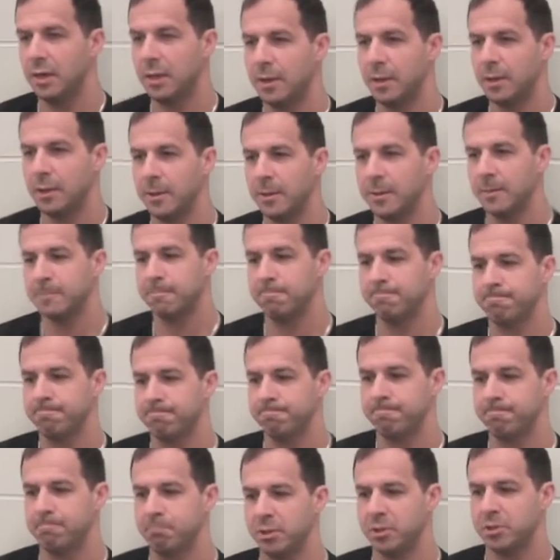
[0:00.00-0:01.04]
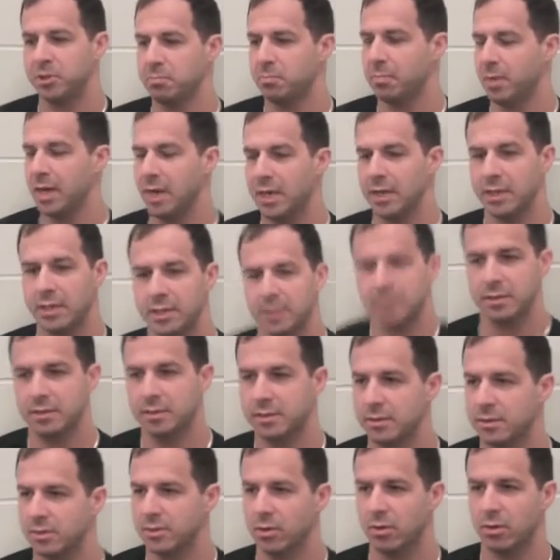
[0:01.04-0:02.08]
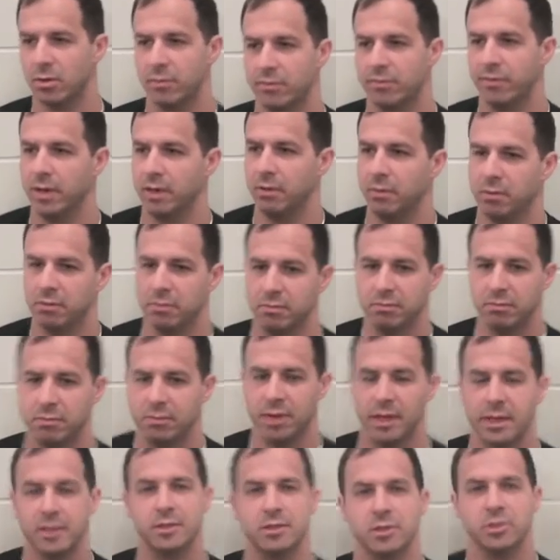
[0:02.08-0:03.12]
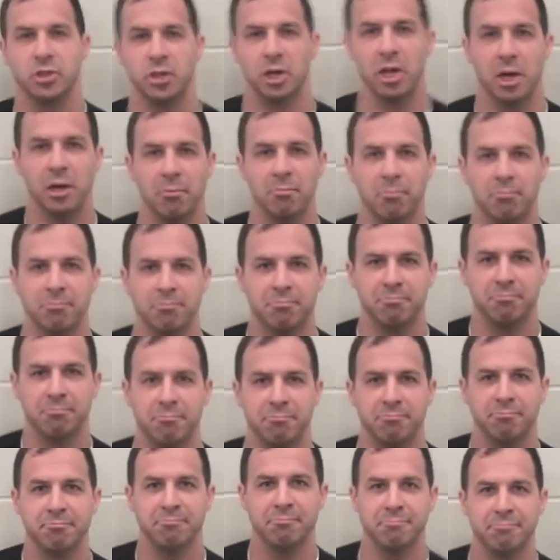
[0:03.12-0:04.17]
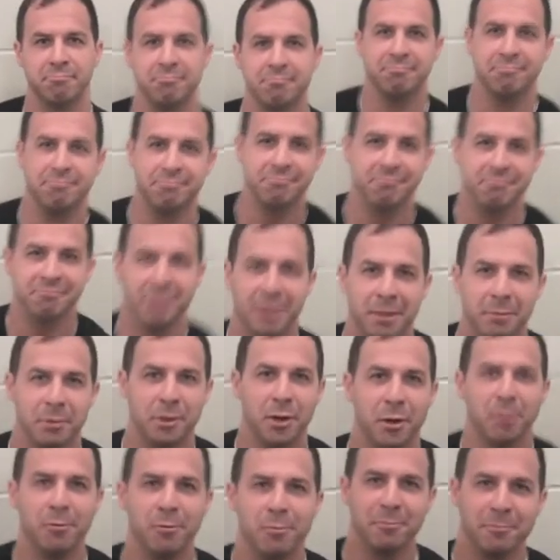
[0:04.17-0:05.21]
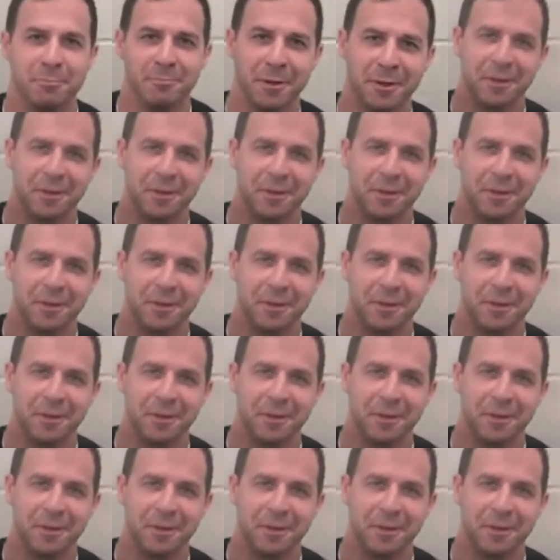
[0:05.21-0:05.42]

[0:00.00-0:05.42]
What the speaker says: a bunch of mics. So if anyone likes to jam, let me know.